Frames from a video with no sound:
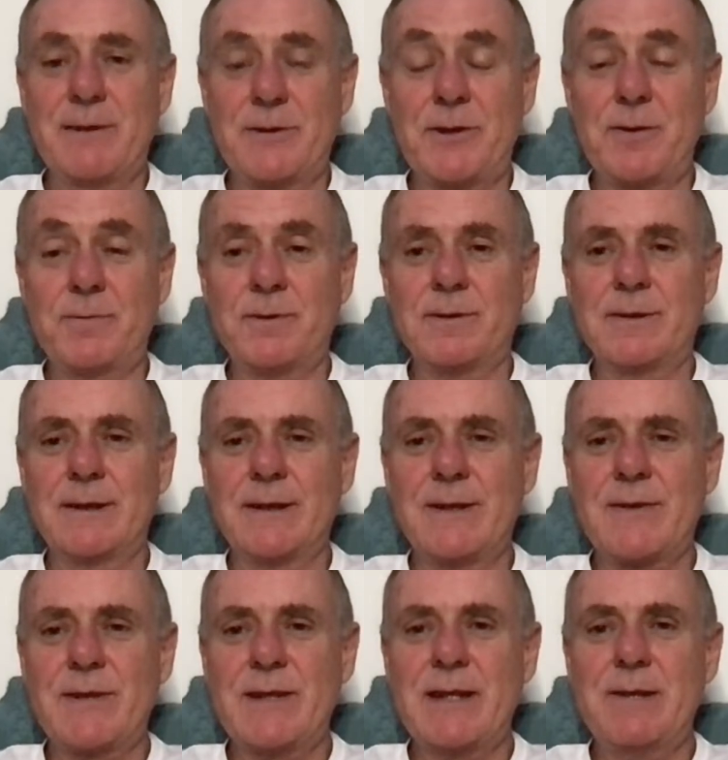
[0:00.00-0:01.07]
as you will
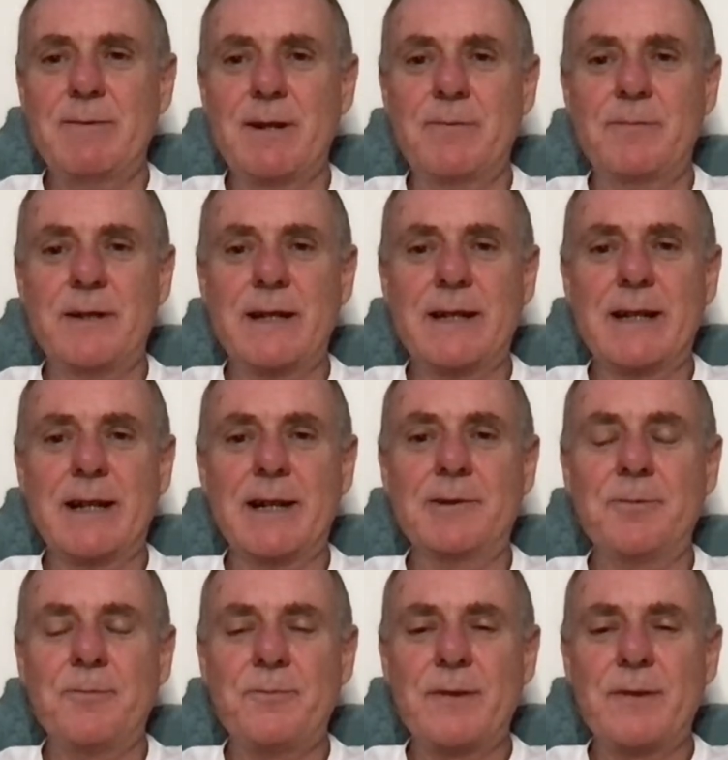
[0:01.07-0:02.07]
see when we go